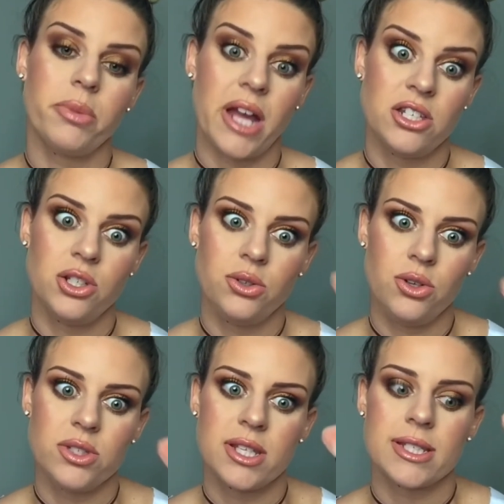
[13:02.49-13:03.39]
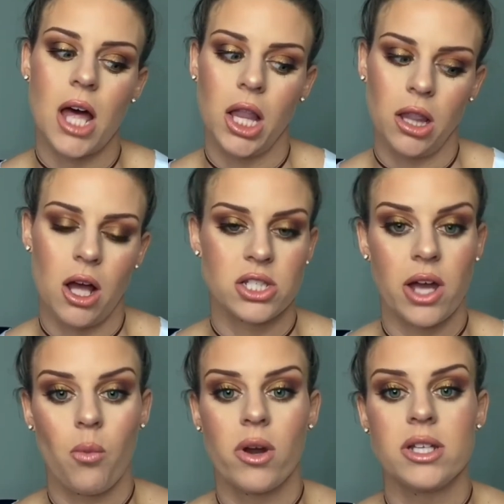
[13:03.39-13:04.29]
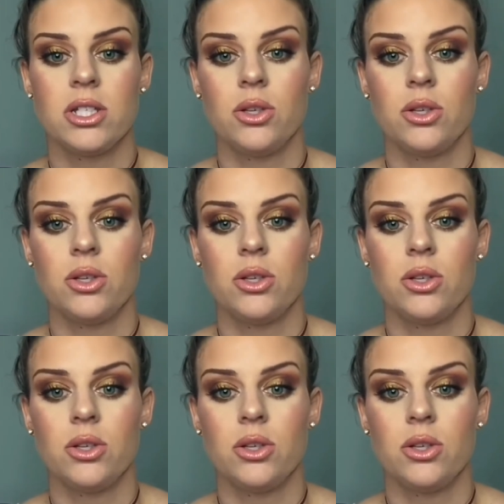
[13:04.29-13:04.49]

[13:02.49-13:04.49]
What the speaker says: but I do use this a lot, so I wanted